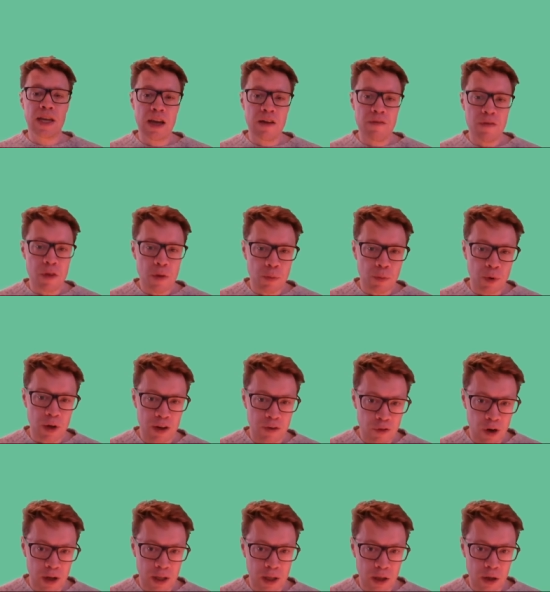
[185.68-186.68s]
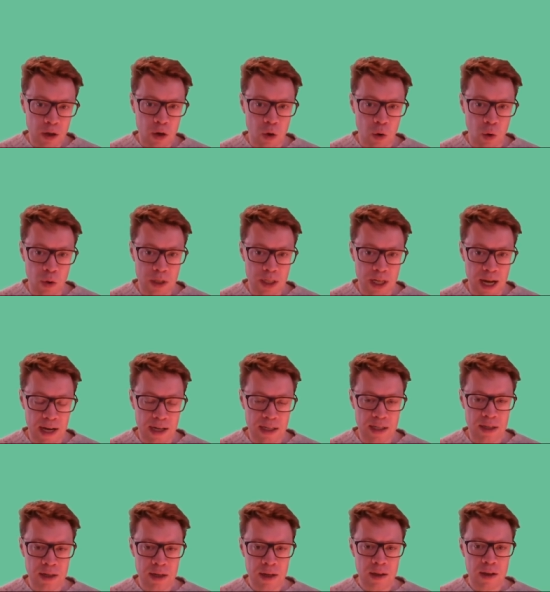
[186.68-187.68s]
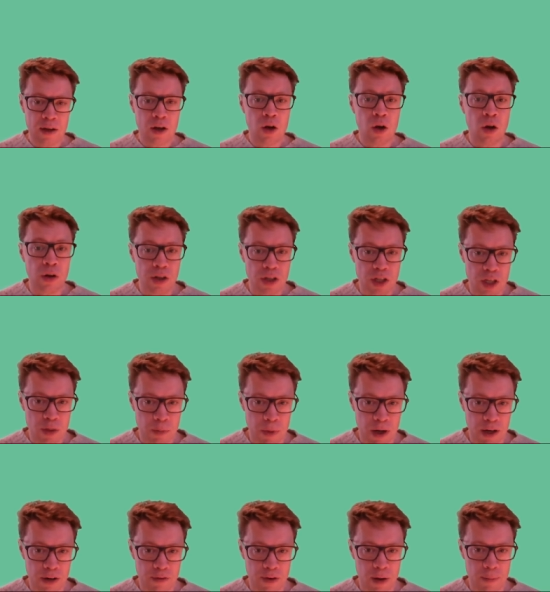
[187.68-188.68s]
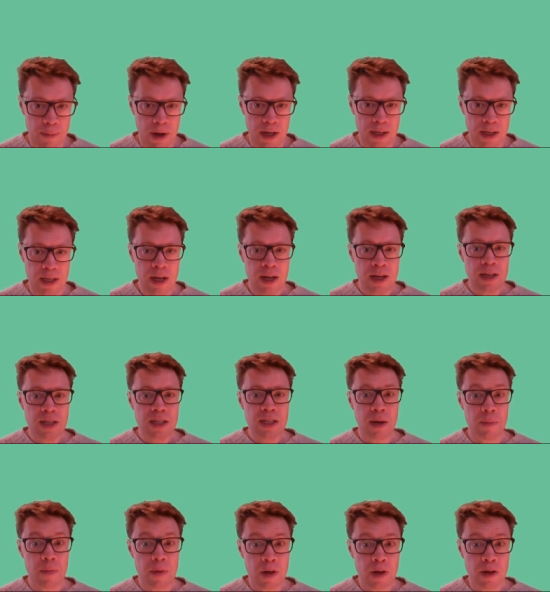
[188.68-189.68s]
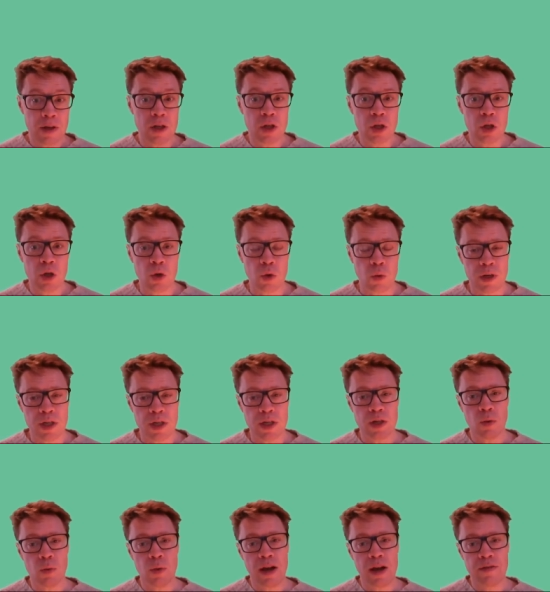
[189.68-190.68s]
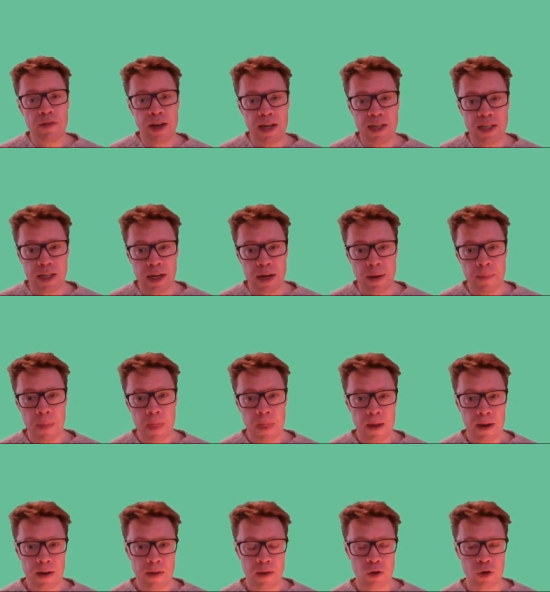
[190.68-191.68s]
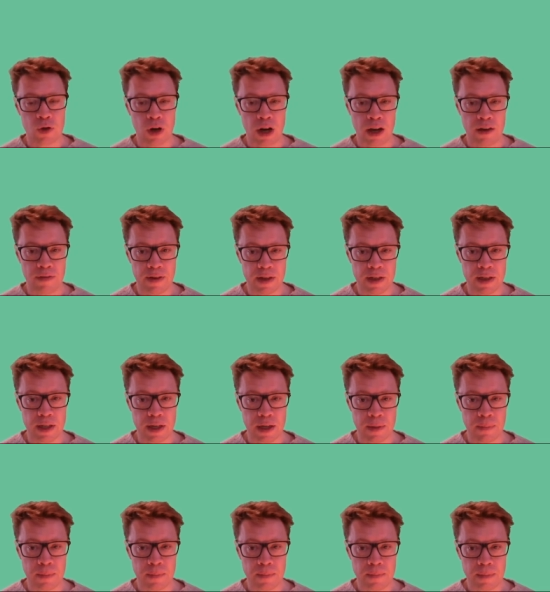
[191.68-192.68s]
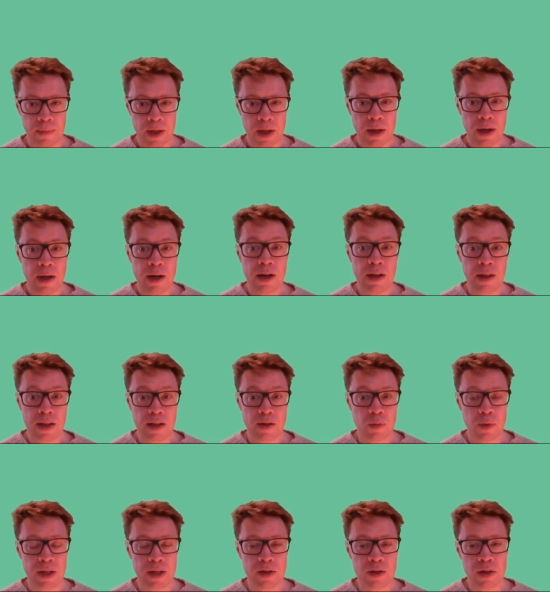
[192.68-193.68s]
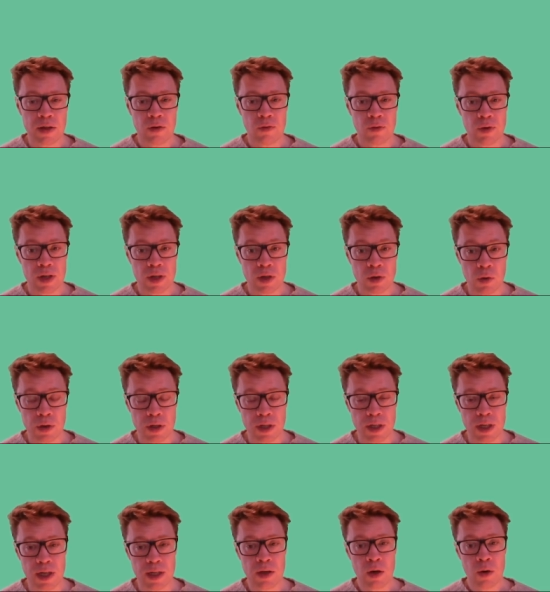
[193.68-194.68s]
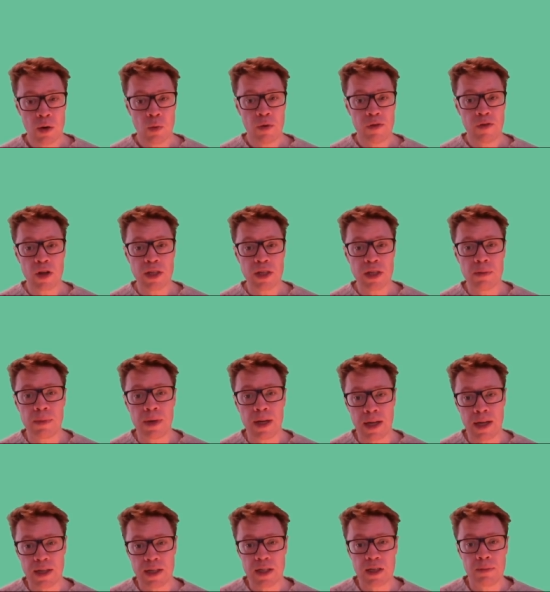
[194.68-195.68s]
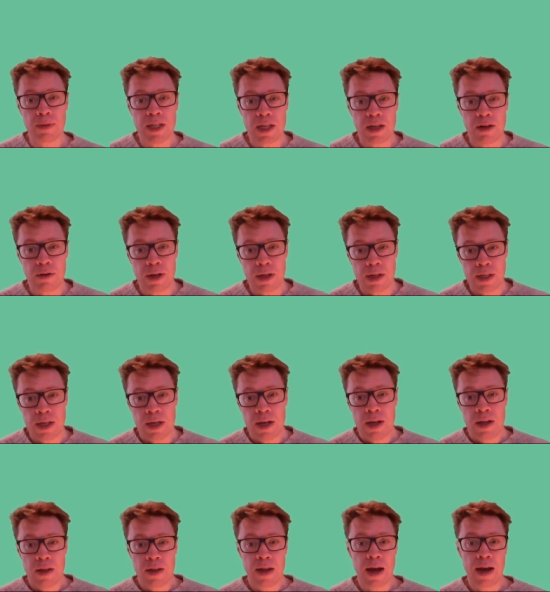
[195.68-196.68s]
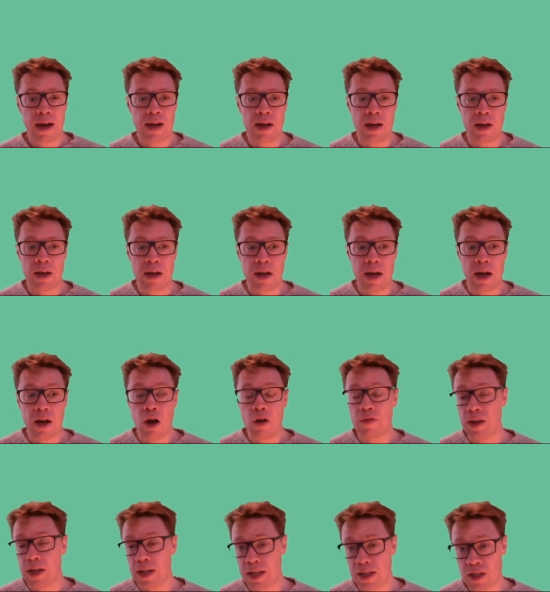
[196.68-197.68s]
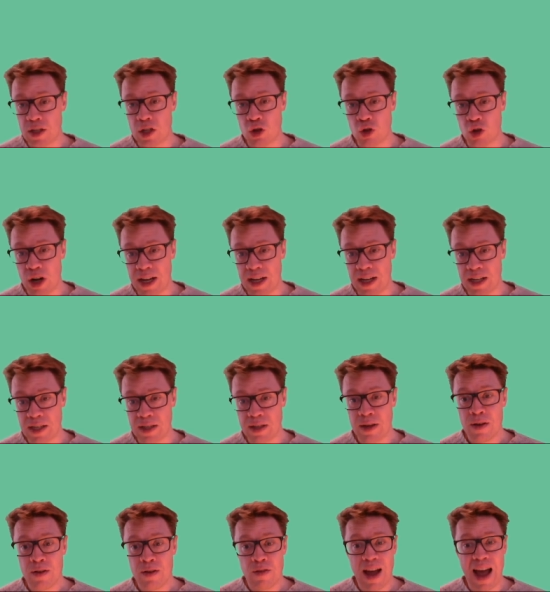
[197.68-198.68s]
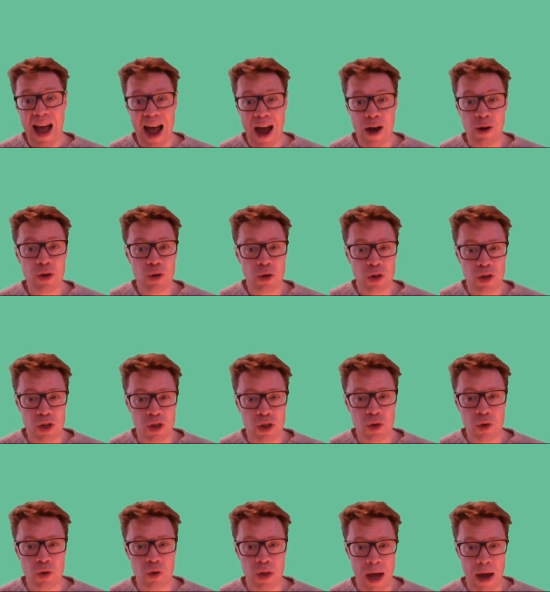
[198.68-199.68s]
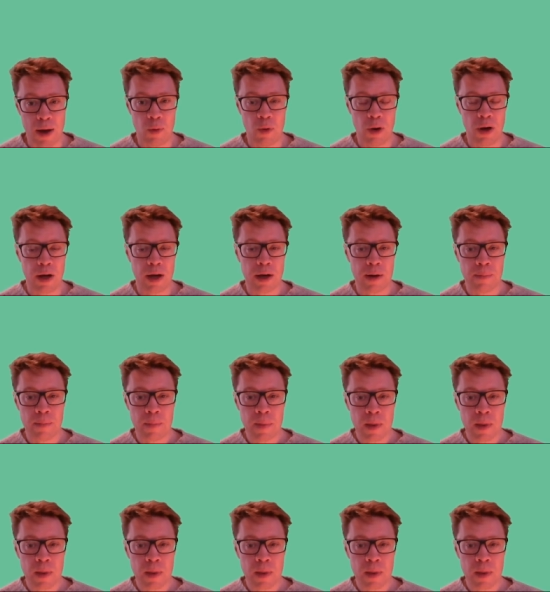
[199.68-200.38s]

give the prefrontal cortex, the conscious part of our minds, something to do, which is a way of getting it in the driving seat. And in this week's resources, we've got some links to materials that can offer links to trainings for how you can do that work.